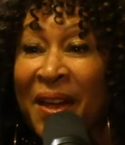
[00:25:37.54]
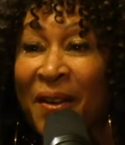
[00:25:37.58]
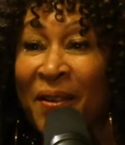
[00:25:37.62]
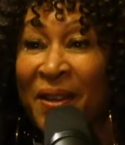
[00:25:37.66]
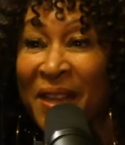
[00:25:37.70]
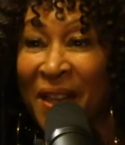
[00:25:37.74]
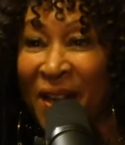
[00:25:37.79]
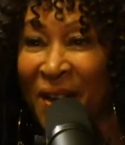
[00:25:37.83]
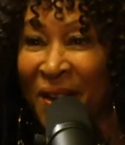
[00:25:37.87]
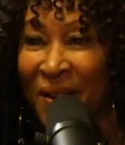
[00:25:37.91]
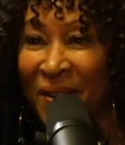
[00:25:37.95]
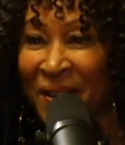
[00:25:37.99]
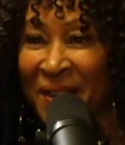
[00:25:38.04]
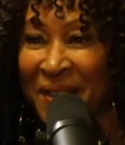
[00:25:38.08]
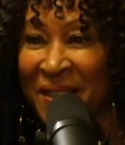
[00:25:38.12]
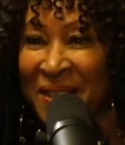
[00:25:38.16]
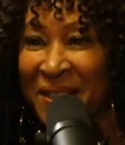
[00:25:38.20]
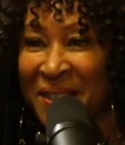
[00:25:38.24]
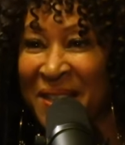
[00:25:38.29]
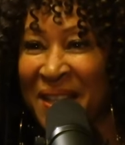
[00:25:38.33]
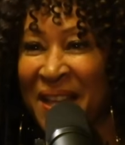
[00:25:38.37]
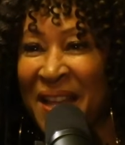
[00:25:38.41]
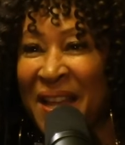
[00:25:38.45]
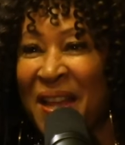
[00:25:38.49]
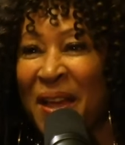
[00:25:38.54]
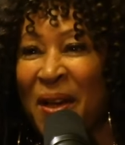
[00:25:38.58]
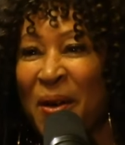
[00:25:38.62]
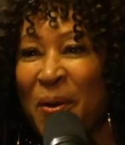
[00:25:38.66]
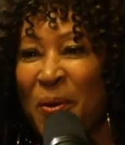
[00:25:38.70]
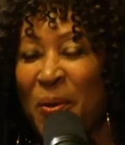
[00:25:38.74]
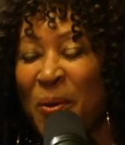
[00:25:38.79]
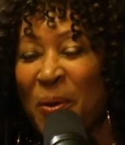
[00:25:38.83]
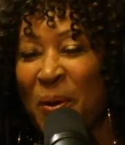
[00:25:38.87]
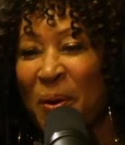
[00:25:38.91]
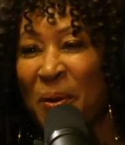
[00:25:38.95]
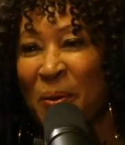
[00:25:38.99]
Bay Area artists
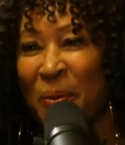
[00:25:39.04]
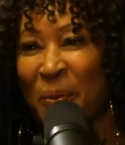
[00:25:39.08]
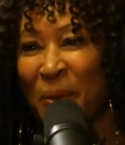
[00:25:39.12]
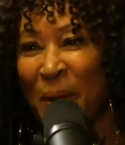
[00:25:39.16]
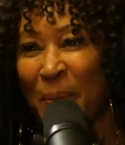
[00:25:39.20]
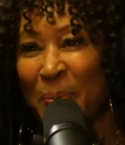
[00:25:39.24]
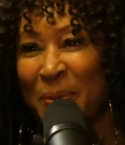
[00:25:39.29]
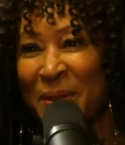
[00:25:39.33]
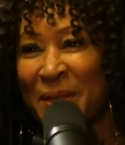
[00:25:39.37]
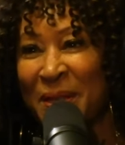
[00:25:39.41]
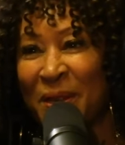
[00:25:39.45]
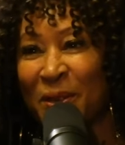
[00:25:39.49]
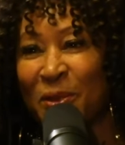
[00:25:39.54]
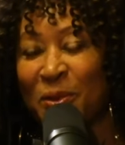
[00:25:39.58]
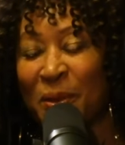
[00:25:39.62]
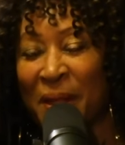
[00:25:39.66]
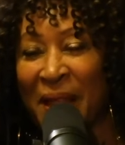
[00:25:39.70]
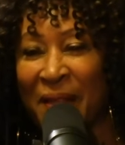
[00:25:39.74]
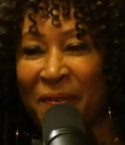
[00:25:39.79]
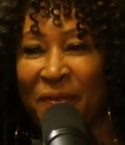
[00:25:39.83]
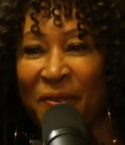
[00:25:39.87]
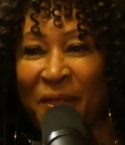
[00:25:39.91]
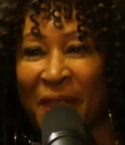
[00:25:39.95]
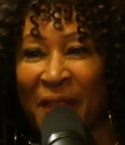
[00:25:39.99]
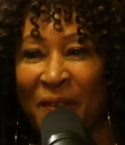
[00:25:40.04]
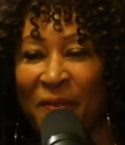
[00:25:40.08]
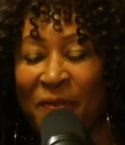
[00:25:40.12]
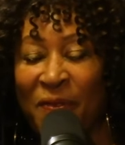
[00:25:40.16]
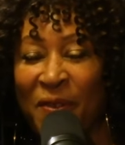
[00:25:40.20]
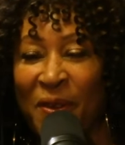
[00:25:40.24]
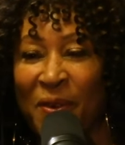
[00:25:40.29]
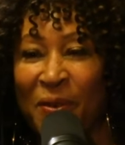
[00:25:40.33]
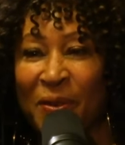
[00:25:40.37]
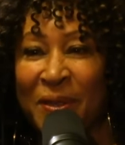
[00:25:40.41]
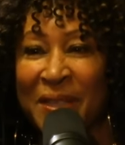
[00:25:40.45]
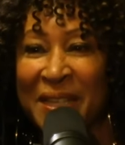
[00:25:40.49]
who are represented so that
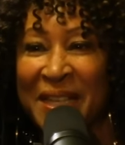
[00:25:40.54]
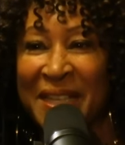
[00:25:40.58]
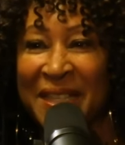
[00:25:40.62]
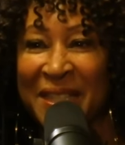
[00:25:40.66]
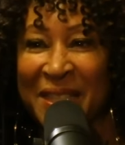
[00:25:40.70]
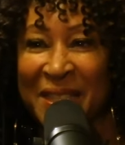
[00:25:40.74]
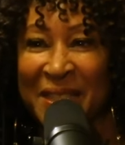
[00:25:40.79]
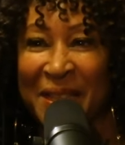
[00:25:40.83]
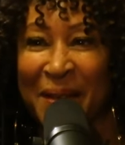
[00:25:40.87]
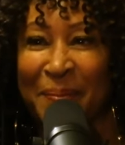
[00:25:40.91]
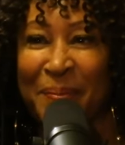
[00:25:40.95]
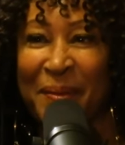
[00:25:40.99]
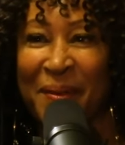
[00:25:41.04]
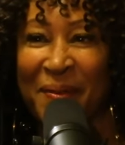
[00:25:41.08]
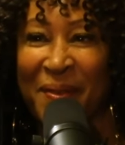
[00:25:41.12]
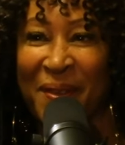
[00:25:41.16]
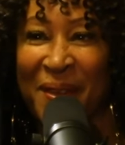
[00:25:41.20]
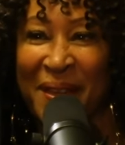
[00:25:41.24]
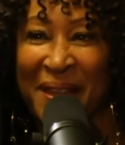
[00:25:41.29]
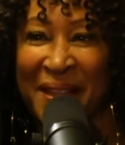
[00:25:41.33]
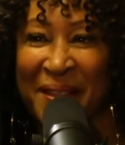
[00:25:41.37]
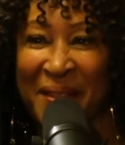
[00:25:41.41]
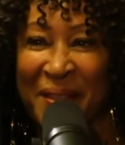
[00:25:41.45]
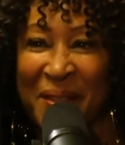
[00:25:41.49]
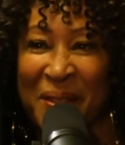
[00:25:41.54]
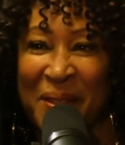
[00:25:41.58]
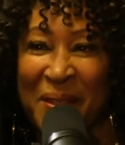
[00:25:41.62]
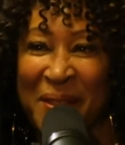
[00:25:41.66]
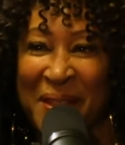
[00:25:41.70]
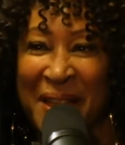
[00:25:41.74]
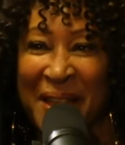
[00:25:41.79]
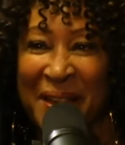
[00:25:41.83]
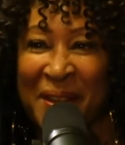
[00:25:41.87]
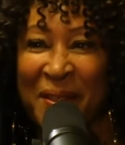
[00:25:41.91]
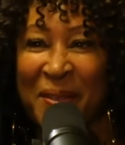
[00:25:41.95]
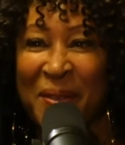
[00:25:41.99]
they filled in some of the
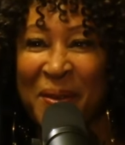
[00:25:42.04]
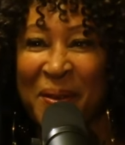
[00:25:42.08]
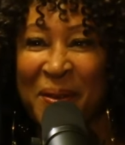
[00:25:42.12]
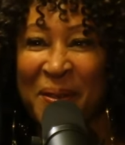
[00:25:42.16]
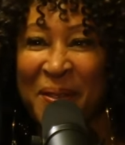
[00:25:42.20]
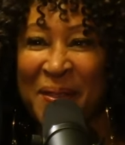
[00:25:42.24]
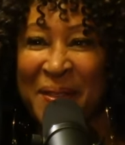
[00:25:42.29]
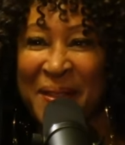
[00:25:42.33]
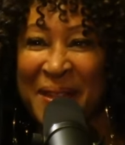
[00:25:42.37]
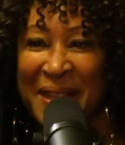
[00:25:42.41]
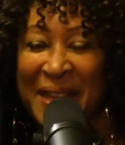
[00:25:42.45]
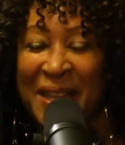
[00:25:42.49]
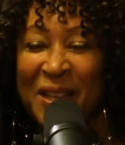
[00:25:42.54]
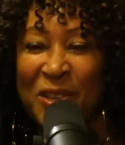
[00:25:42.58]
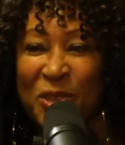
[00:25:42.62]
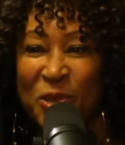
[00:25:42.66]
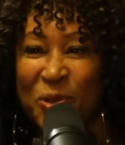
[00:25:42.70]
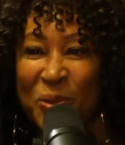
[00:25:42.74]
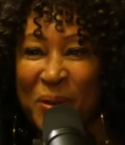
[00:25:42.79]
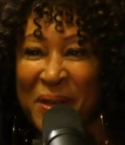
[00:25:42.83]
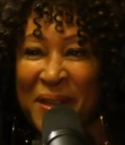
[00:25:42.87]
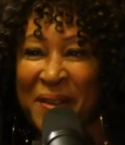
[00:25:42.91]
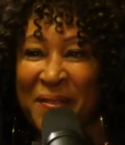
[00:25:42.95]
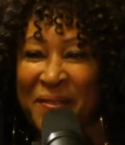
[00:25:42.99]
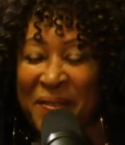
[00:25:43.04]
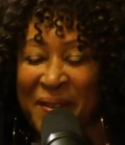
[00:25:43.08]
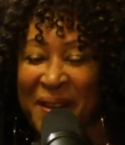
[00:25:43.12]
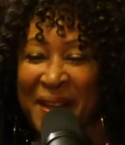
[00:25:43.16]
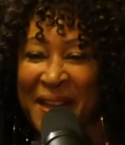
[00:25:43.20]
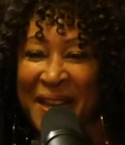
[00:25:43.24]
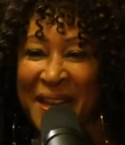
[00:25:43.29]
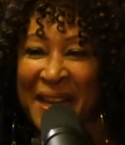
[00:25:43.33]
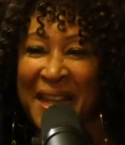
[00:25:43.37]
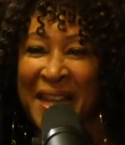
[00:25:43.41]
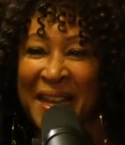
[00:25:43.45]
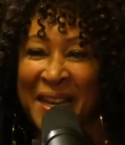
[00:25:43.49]
that other history
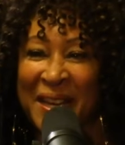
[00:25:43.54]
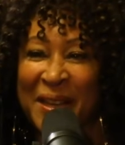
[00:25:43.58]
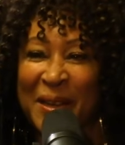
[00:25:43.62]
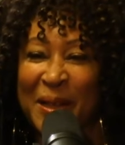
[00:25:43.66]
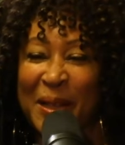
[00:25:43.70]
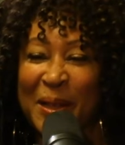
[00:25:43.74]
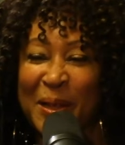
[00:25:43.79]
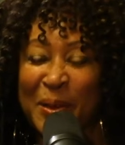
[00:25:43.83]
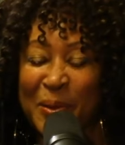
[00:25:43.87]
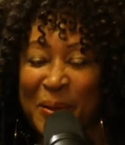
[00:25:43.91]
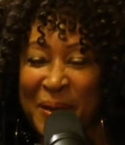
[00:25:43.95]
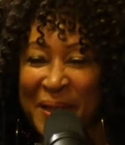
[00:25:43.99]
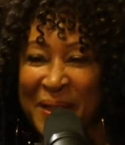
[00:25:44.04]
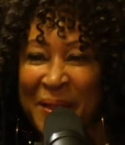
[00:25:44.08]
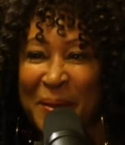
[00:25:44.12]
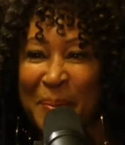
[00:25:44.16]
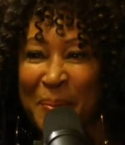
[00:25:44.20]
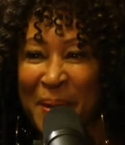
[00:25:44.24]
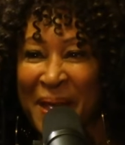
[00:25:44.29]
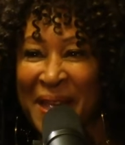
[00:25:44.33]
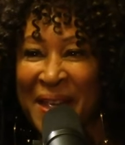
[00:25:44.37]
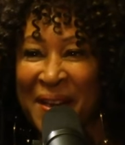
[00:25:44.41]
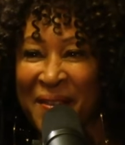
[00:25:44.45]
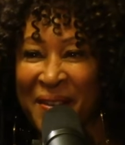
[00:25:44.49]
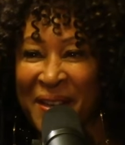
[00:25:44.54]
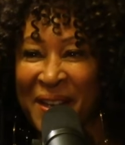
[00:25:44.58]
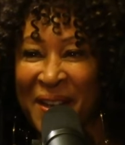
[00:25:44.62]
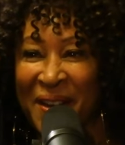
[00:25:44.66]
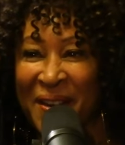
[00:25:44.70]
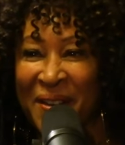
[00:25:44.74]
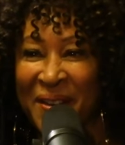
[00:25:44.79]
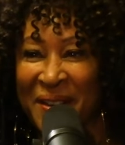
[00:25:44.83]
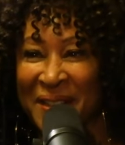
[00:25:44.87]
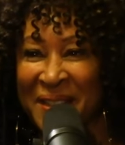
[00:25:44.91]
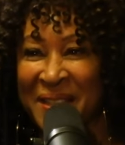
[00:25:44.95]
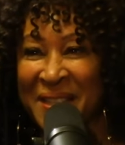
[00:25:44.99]
of and included the Bay
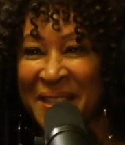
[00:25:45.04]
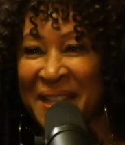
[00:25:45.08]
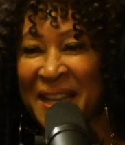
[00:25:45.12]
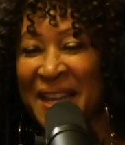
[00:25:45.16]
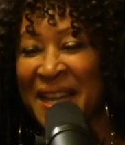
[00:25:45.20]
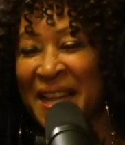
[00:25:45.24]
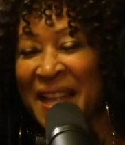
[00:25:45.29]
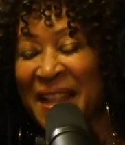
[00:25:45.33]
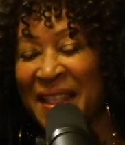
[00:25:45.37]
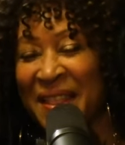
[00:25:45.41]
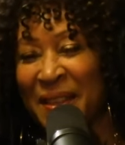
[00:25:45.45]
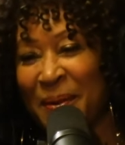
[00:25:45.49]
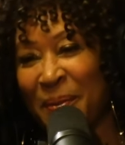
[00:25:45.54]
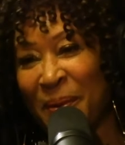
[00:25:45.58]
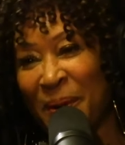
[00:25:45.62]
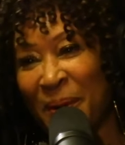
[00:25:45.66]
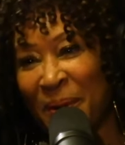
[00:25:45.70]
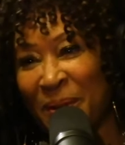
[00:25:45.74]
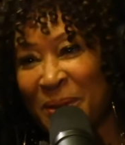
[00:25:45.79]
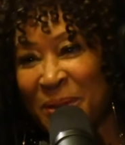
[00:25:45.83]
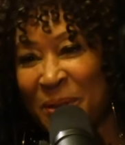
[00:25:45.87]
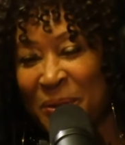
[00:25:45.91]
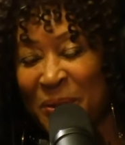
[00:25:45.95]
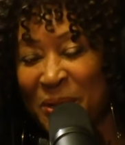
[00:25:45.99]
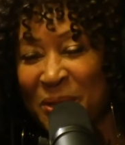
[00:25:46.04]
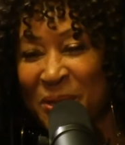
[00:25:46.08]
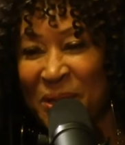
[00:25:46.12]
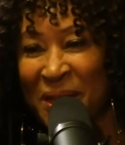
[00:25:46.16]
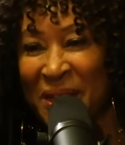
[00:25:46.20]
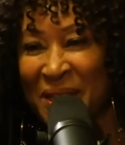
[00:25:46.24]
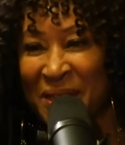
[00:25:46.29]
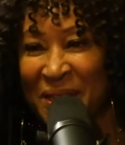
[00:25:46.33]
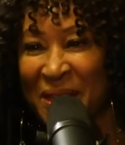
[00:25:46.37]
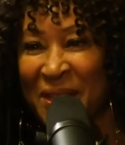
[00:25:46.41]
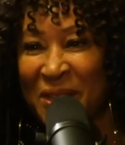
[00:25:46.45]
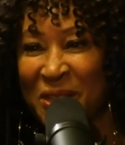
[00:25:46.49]
Area artists that were also
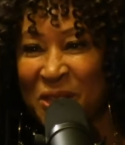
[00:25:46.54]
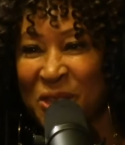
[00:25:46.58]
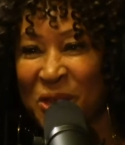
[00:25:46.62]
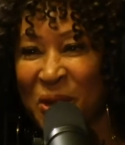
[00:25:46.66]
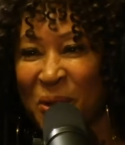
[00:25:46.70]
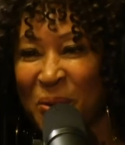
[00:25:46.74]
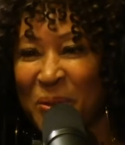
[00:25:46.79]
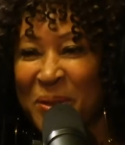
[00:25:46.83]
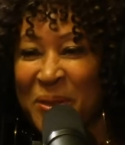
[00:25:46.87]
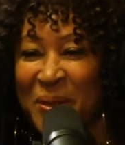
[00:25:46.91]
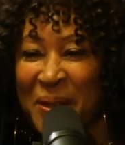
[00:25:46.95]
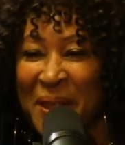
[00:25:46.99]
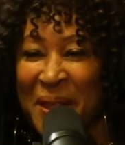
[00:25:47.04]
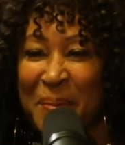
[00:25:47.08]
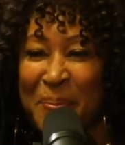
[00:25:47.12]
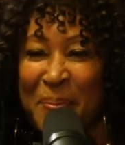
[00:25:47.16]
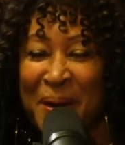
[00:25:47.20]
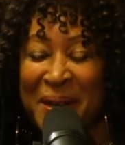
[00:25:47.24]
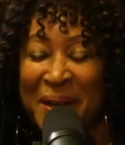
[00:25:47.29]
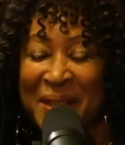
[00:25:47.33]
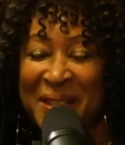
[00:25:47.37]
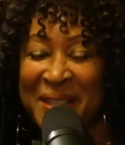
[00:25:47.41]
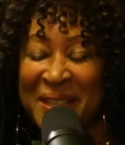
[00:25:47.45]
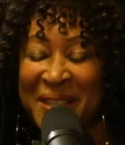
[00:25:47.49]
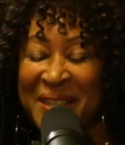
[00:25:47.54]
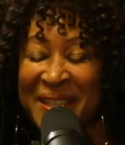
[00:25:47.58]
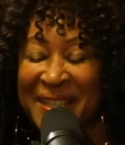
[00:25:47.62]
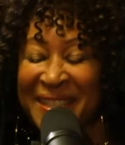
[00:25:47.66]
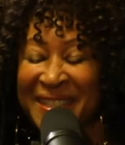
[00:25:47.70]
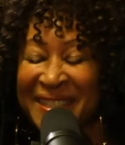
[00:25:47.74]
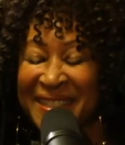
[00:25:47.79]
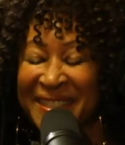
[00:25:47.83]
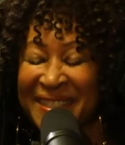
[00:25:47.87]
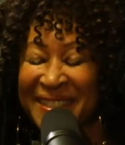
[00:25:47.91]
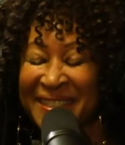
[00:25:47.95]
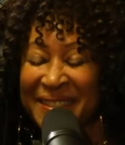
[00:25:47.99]
in the show. So that part is
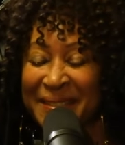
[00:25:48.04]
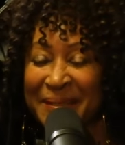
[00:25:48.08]
good.